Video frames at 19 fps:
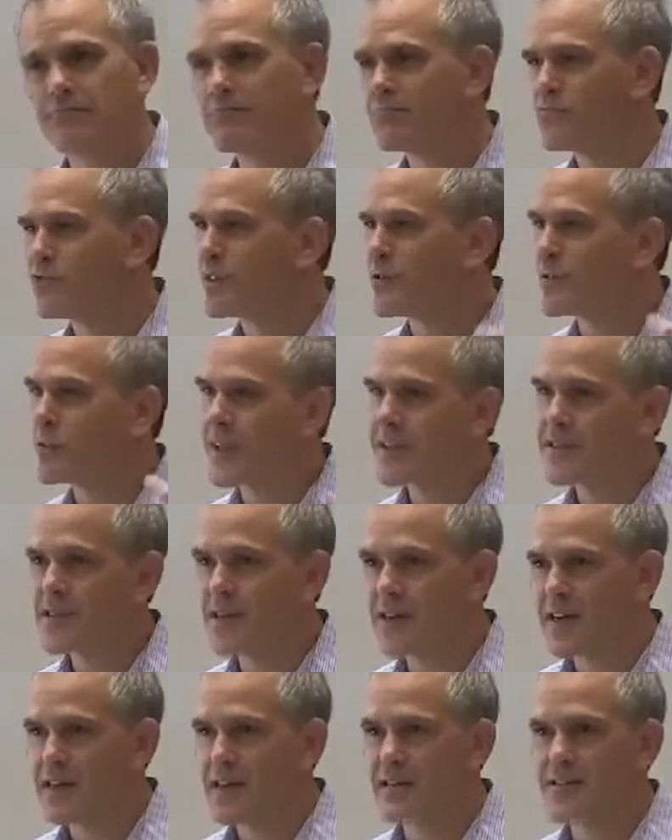general
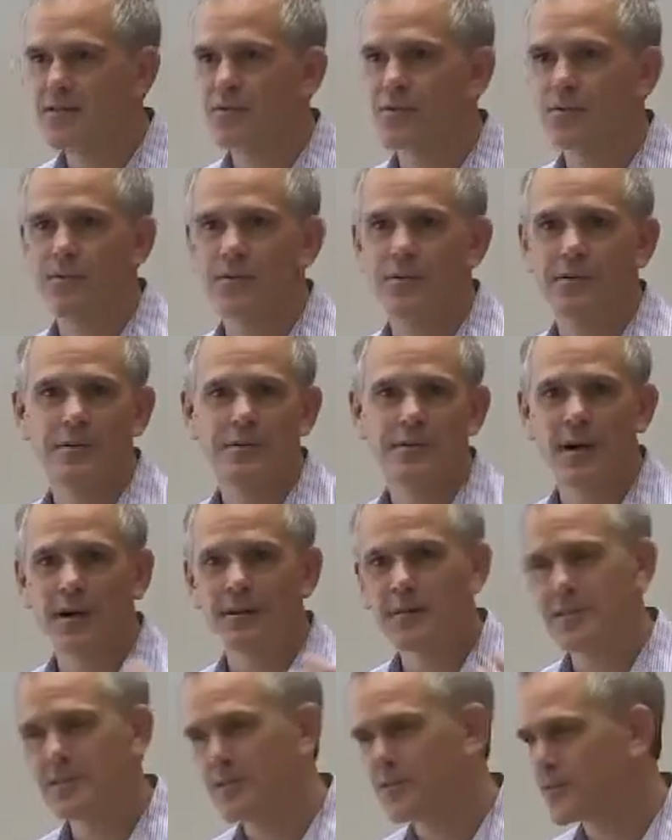anxiety disorder, conduct
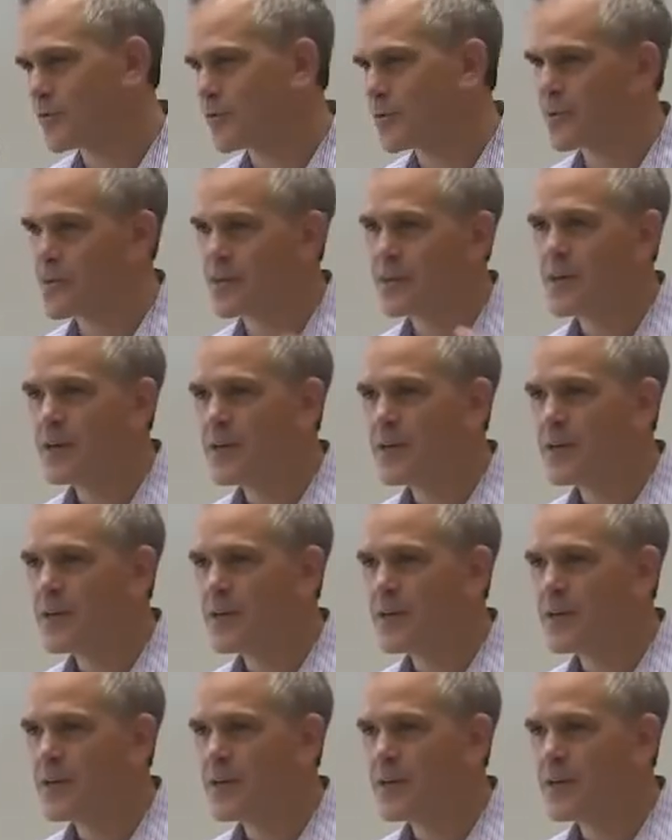disorder,